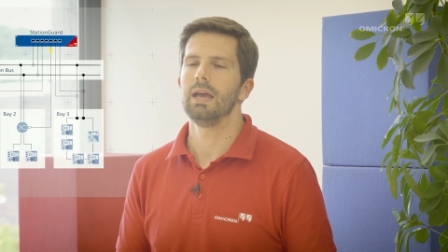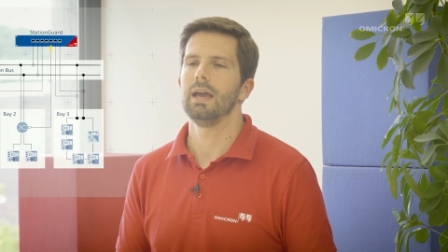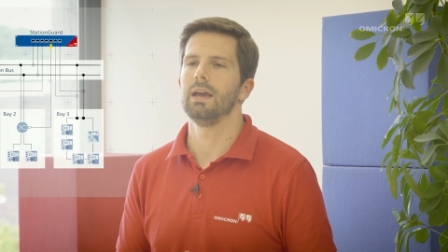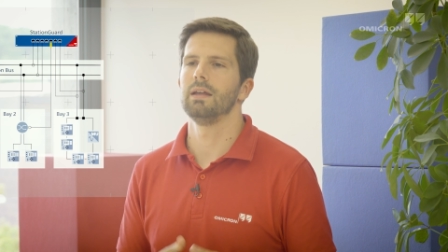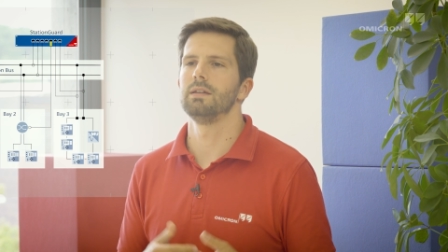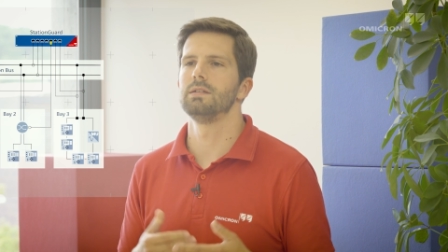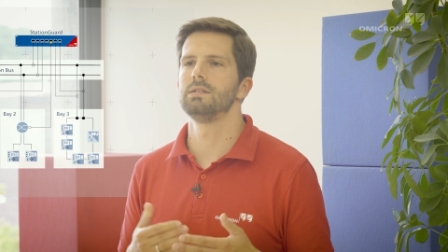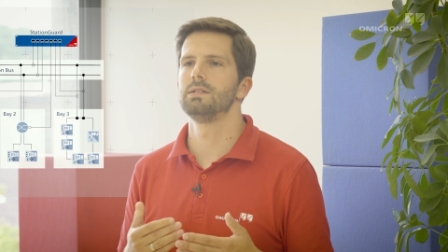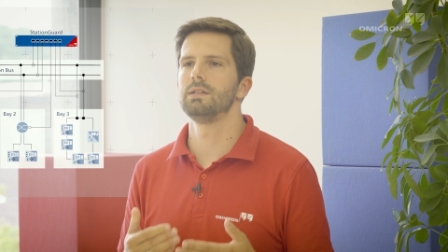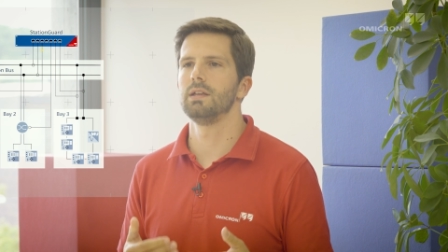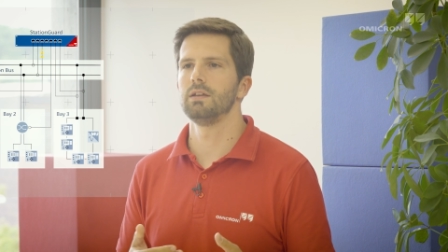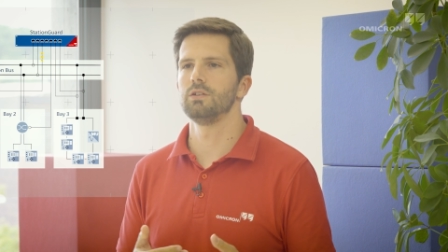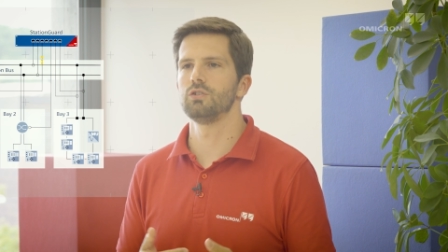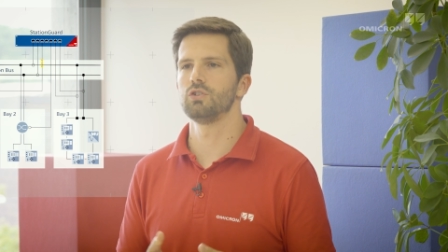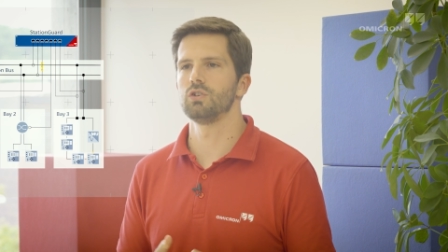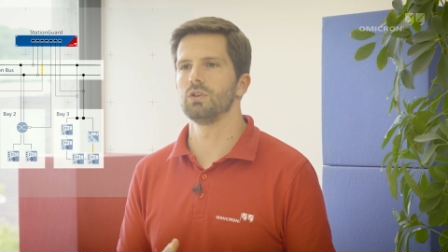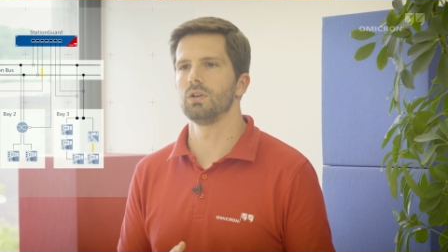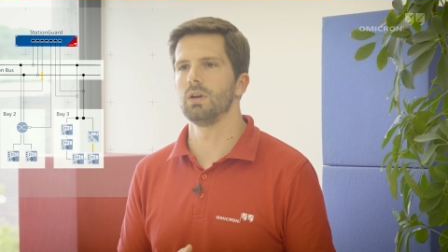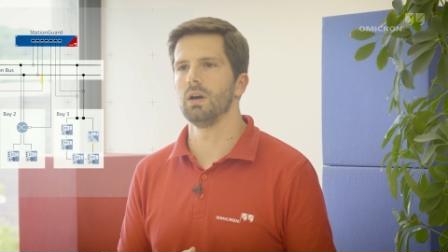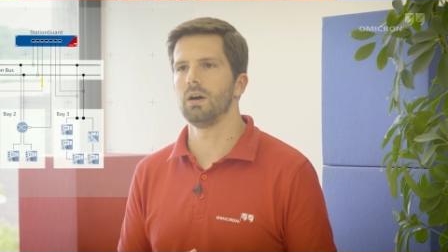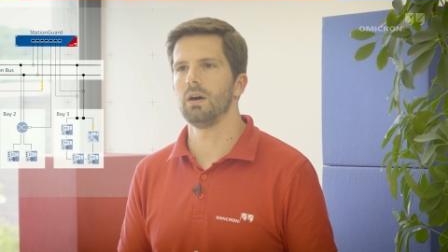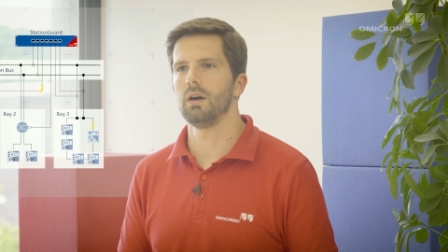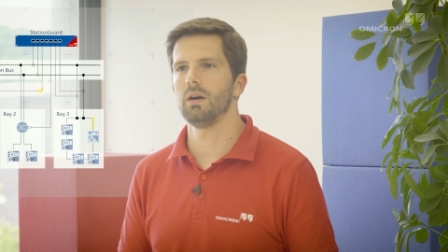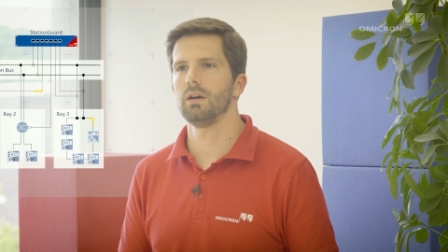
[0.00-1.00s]
and
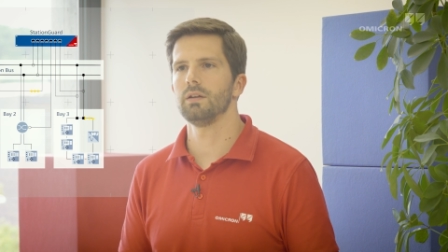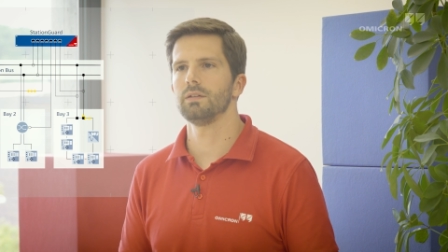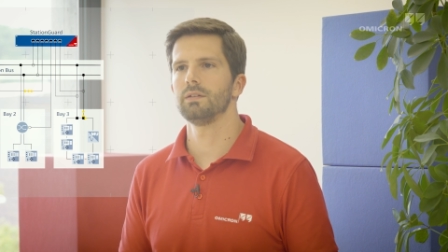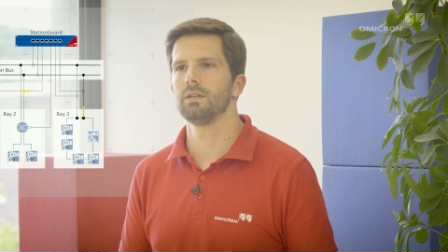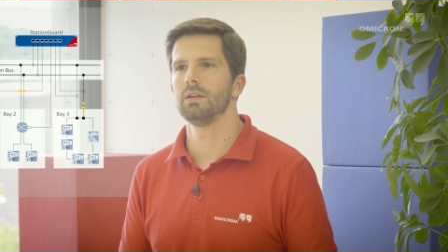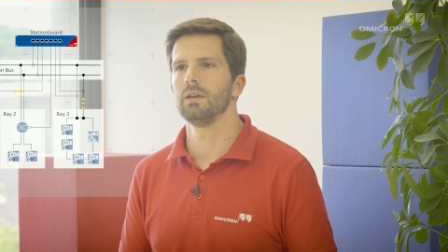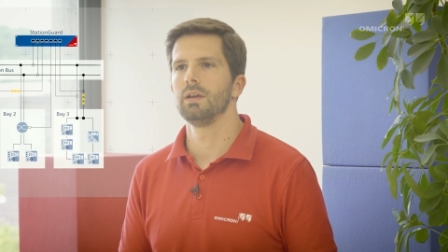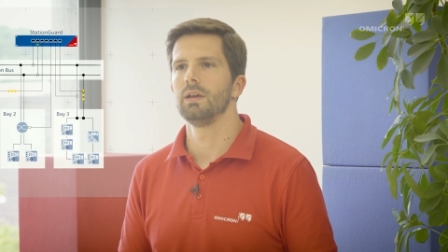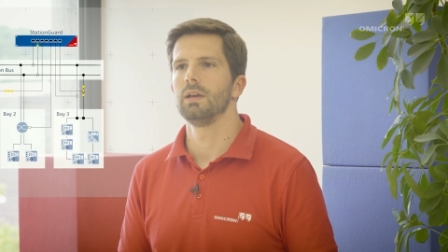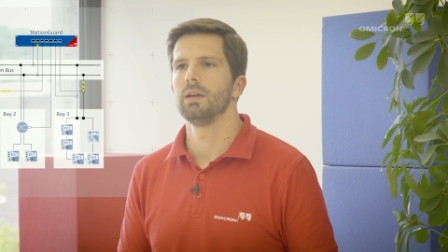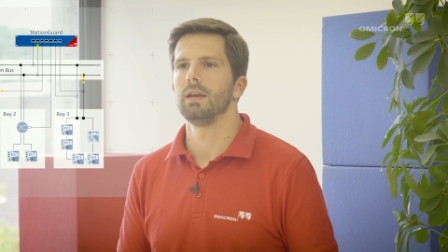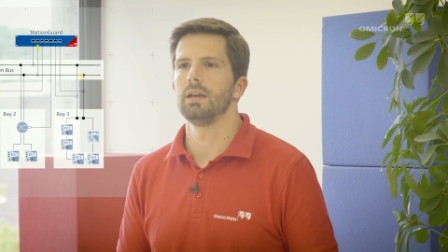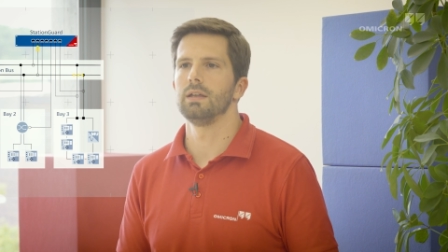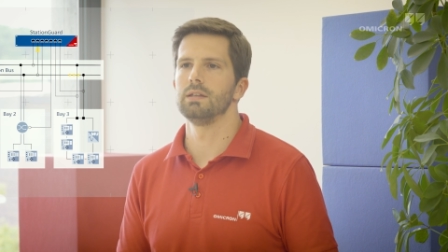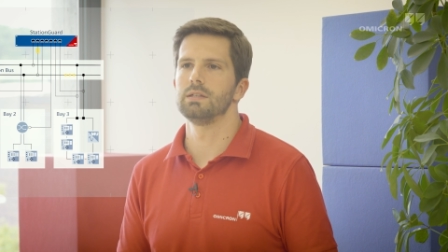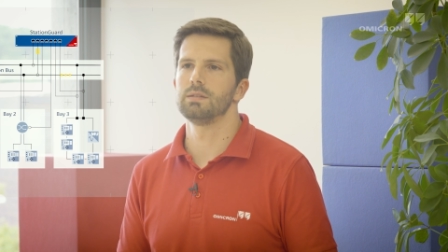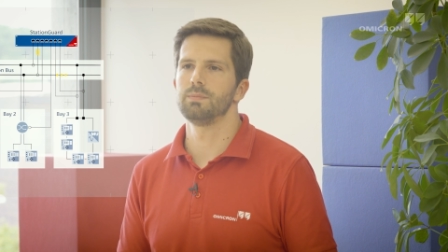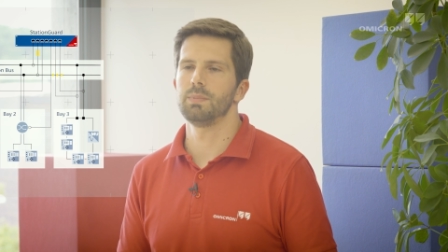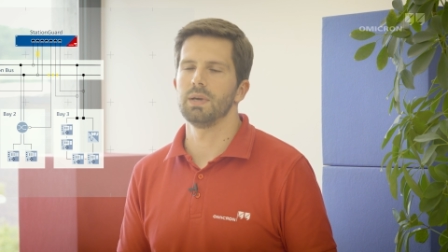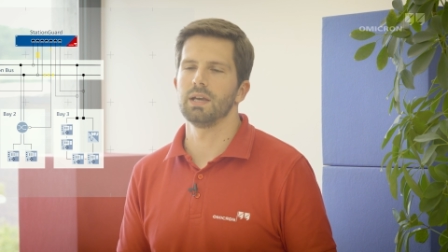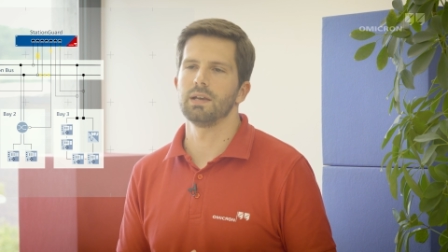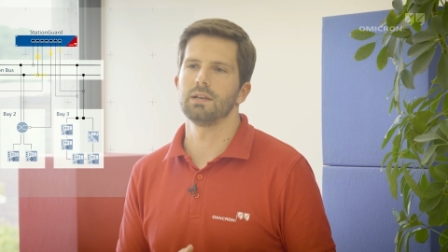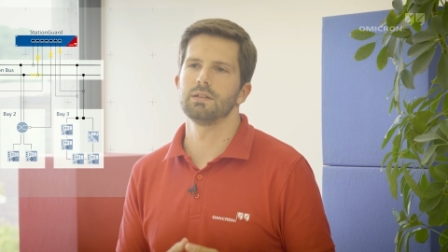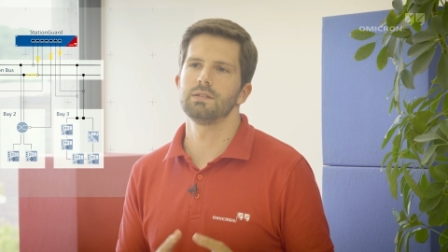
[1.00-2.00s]
StationGuard
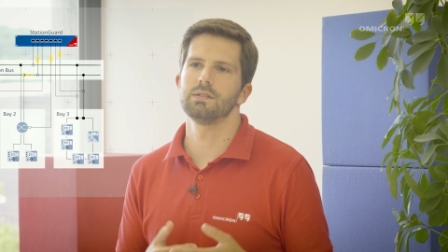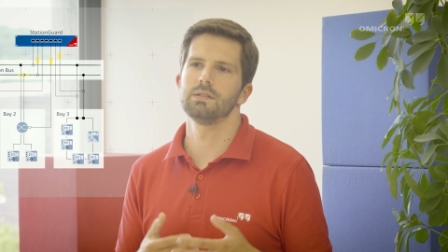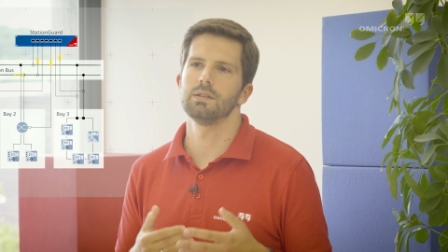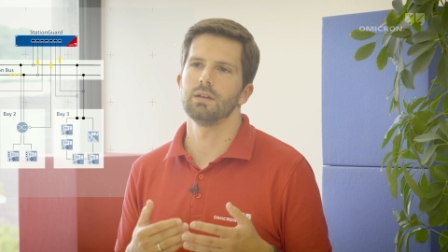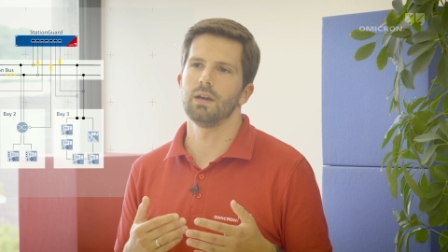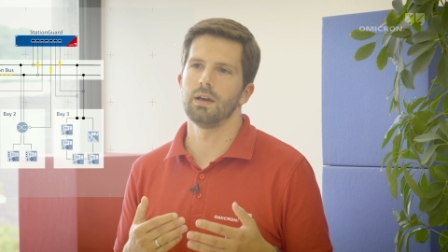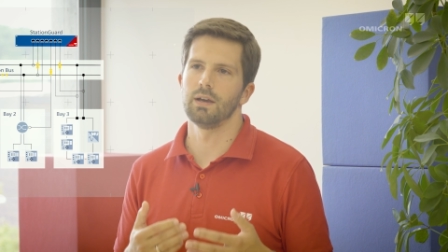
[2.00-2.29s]
inspects